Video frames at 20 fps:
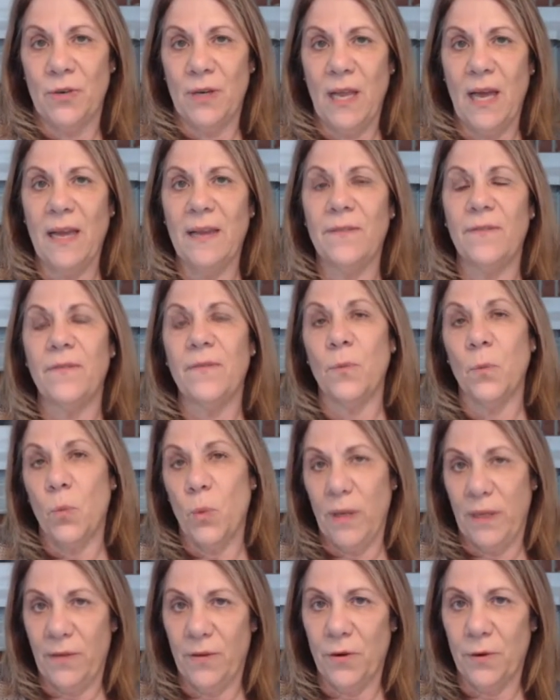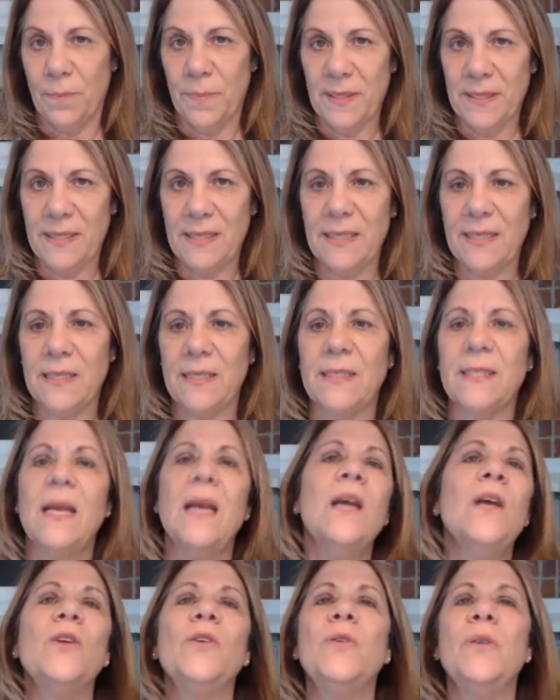in your life with your
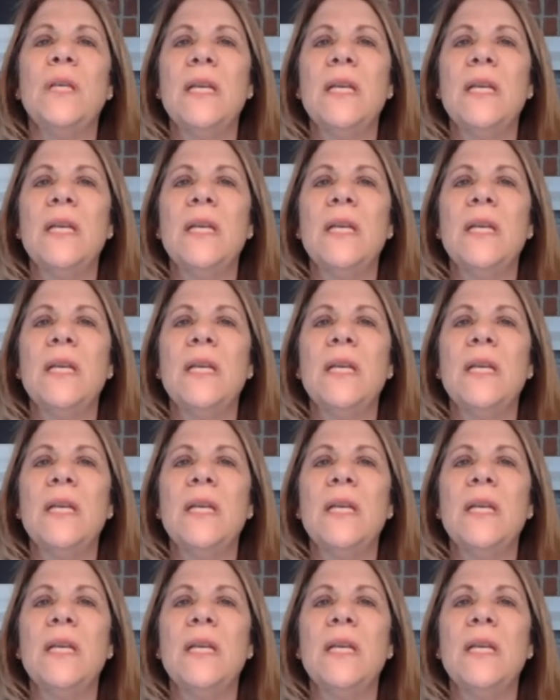business,